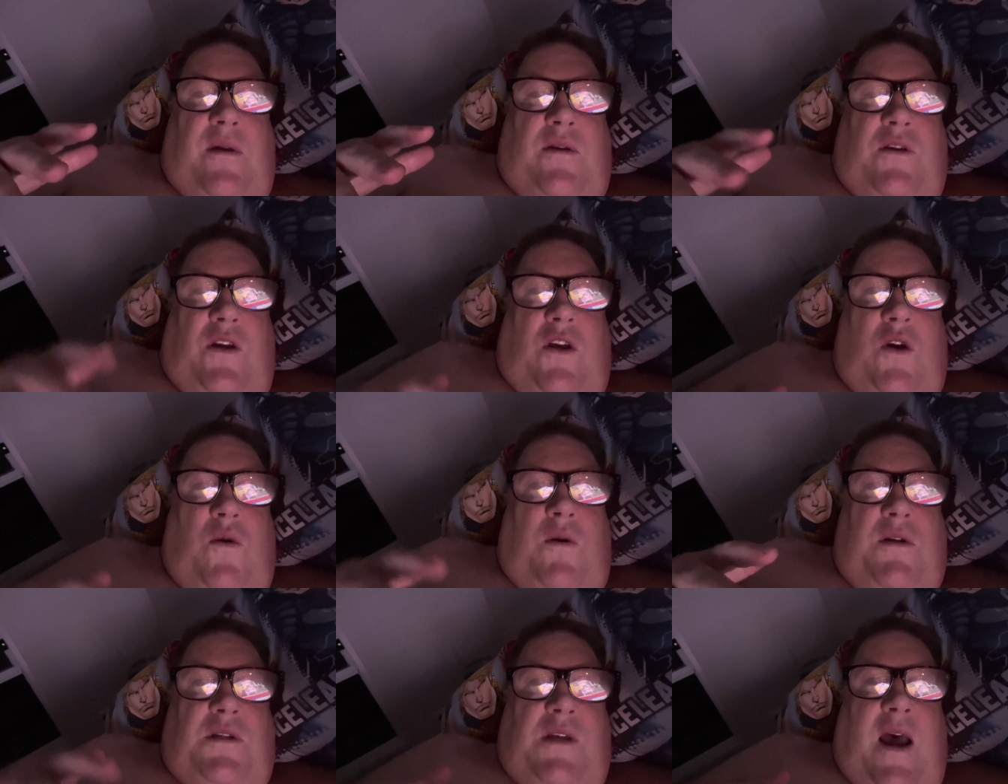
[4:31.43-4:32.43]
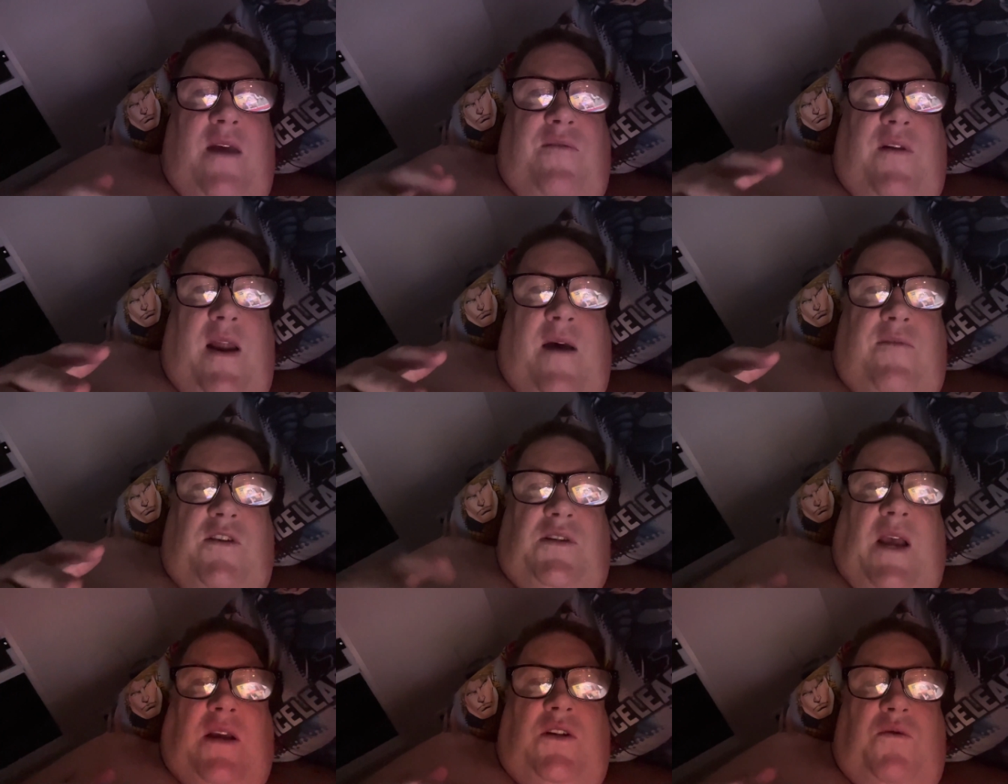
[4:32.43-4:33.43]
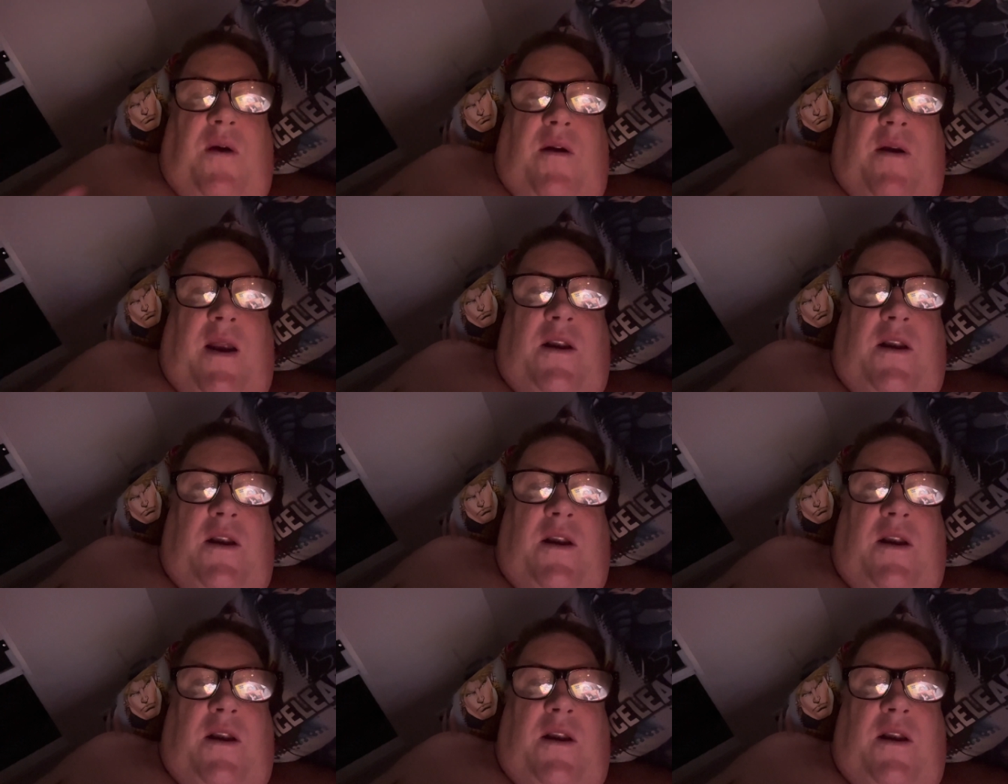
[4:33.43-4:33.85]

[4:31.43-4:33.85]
secure, safe and have a sanctuary.